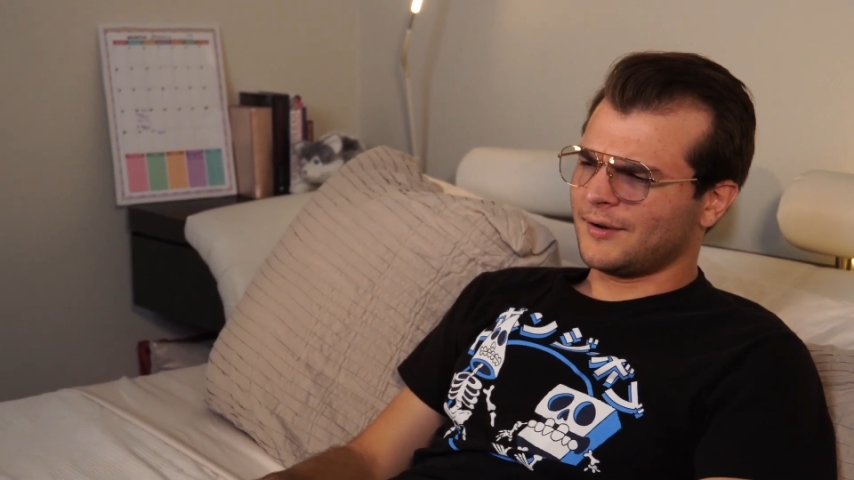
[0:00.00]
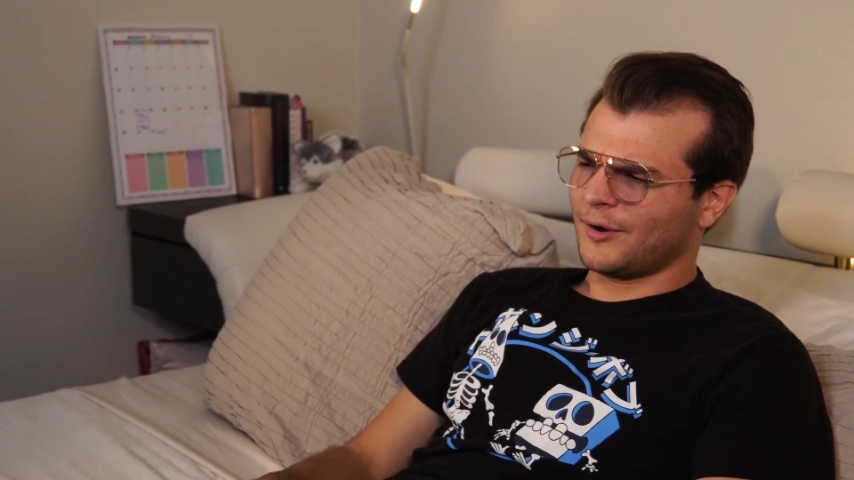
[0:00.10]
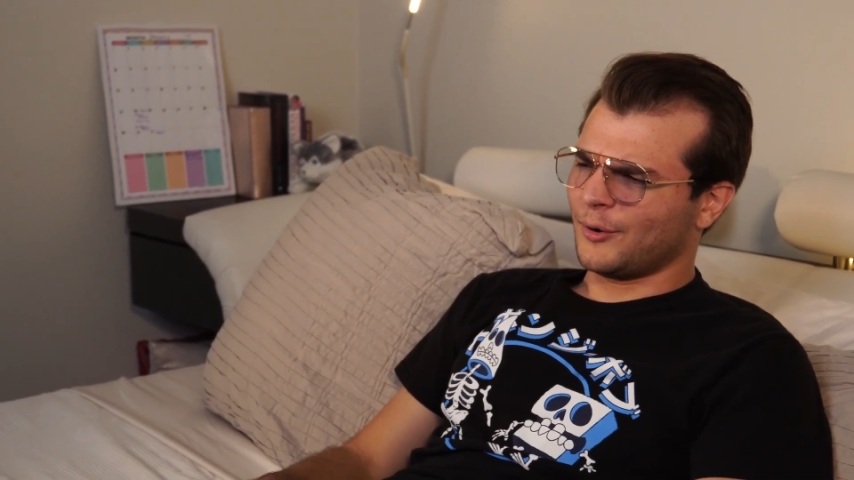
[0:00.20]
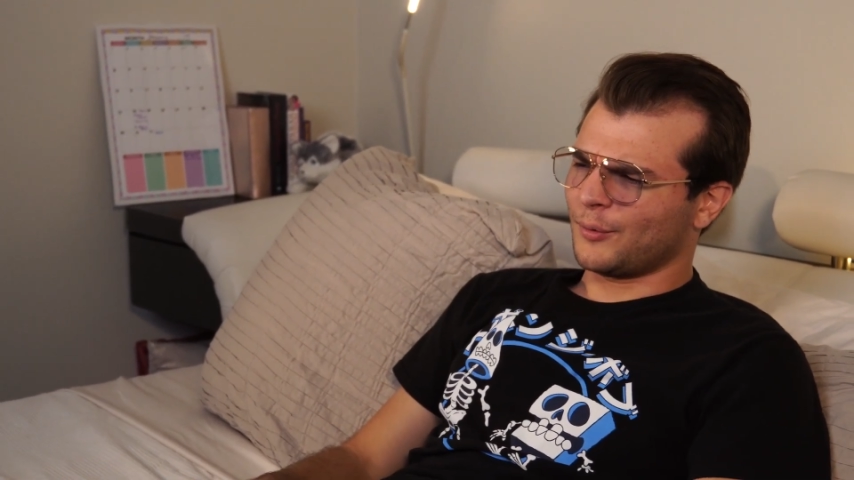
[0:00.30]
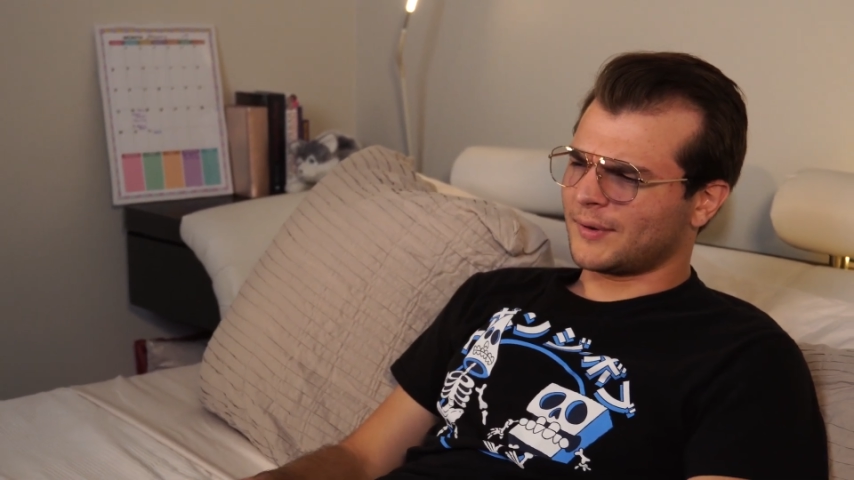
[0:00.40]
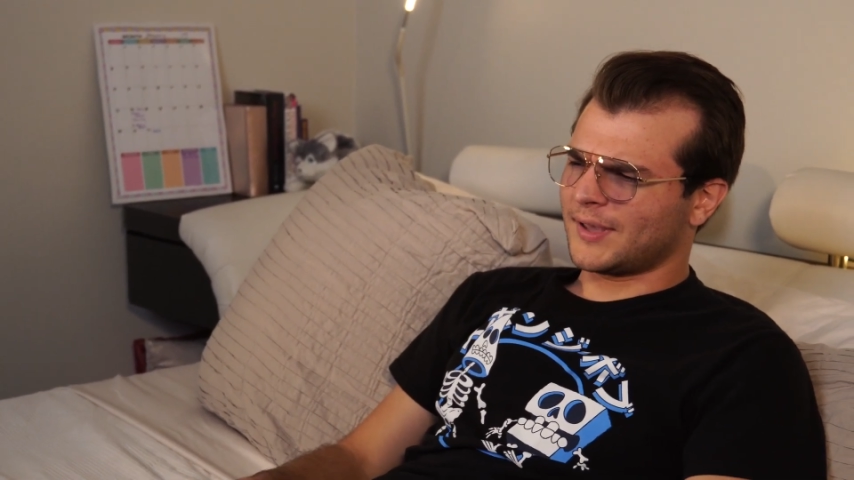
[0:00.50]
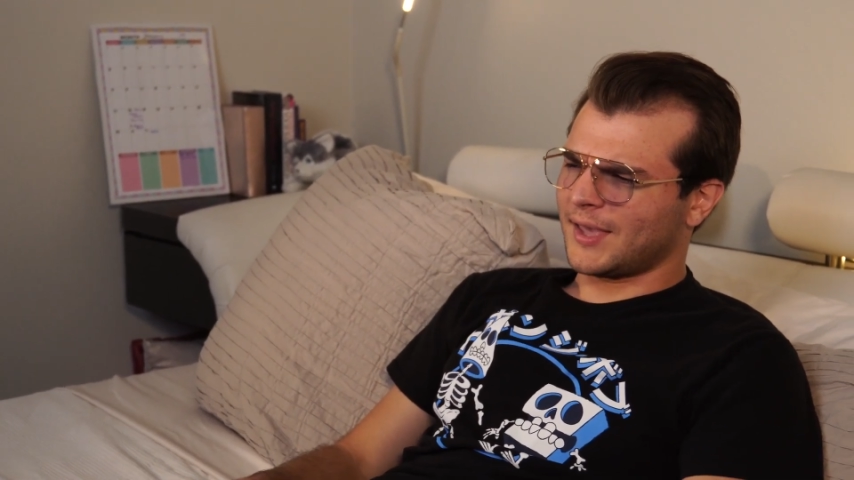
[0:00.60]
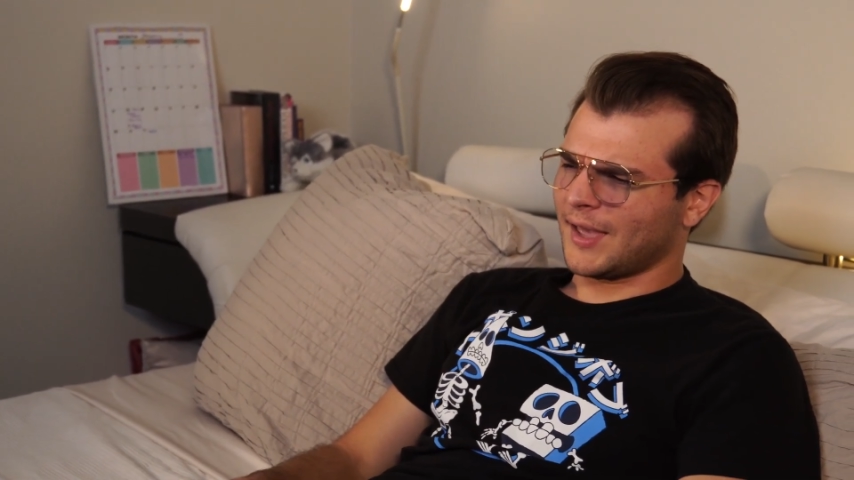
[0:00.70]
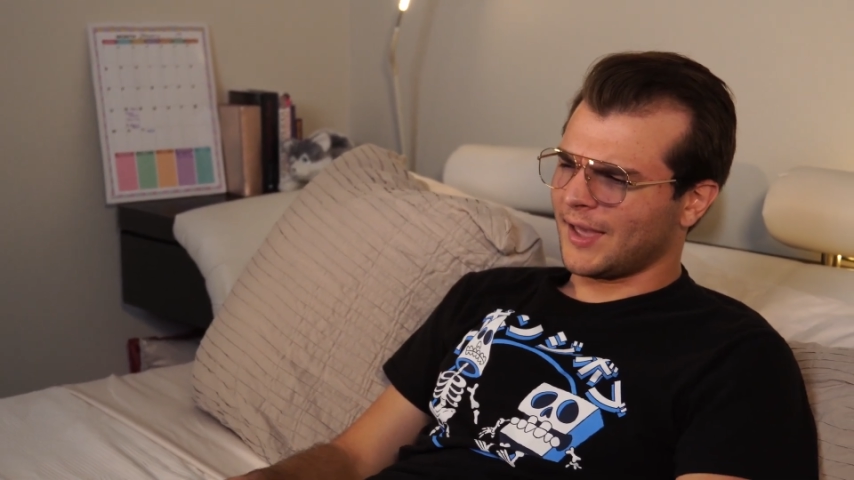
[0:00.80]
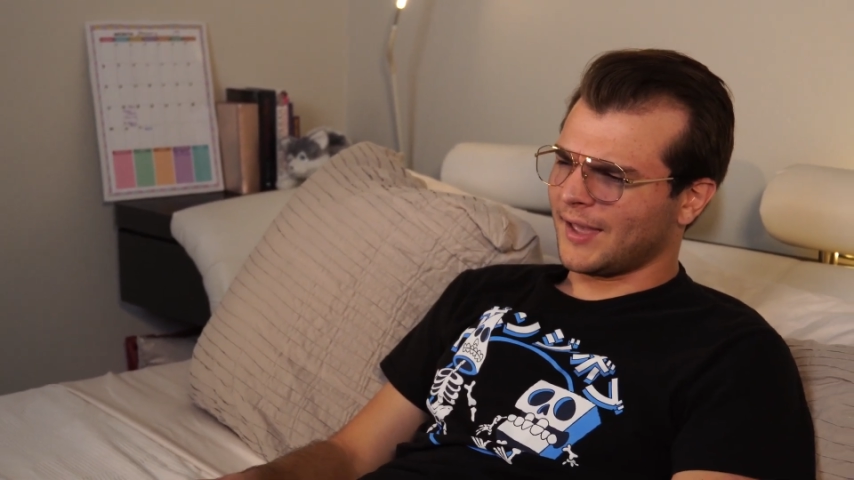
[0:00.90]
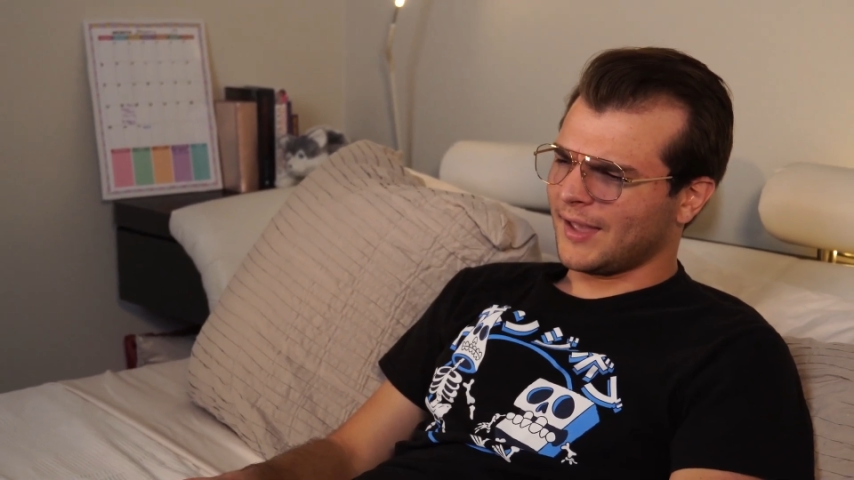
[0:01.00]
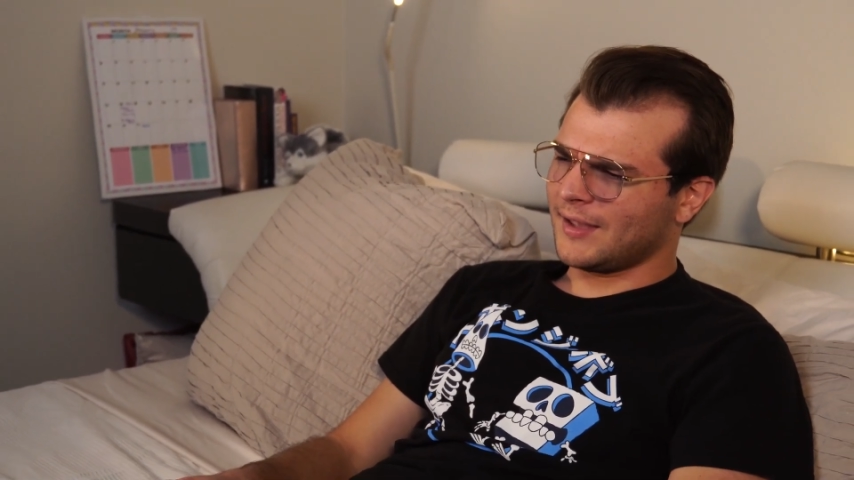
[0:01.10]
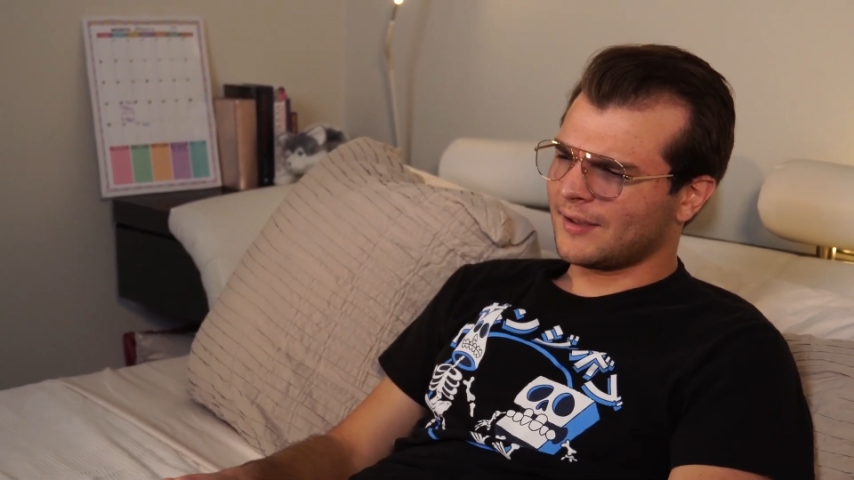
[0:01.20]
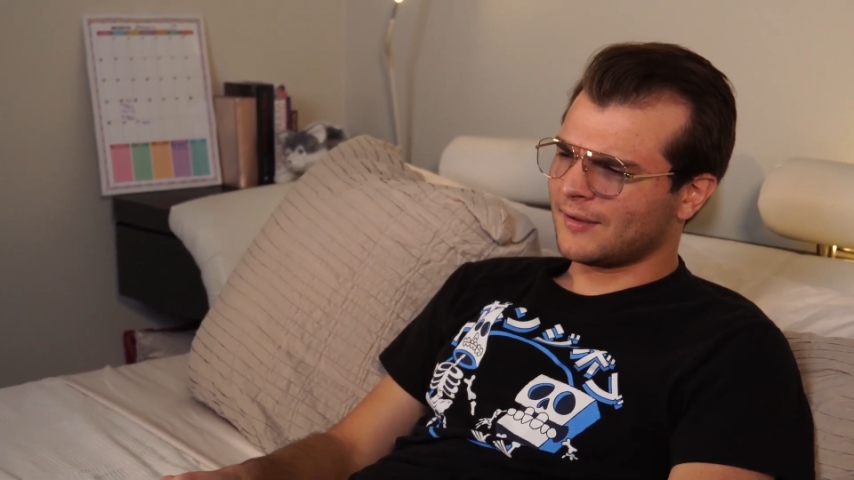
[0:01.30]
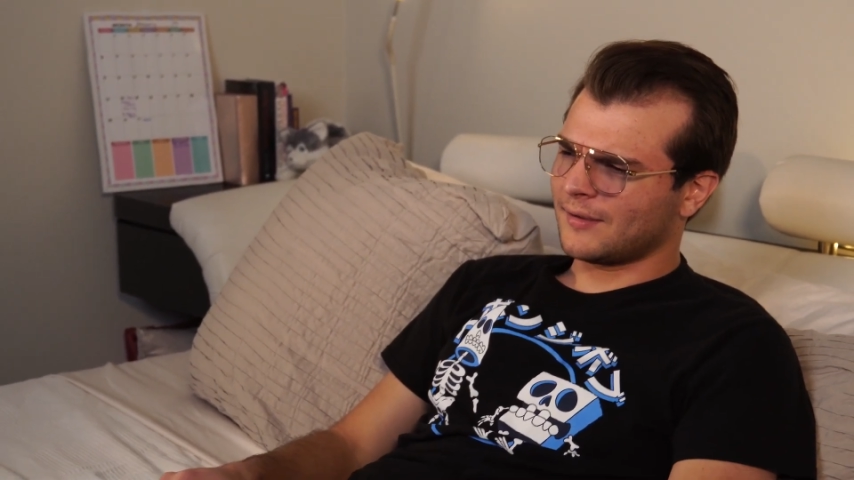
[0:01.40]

Okay.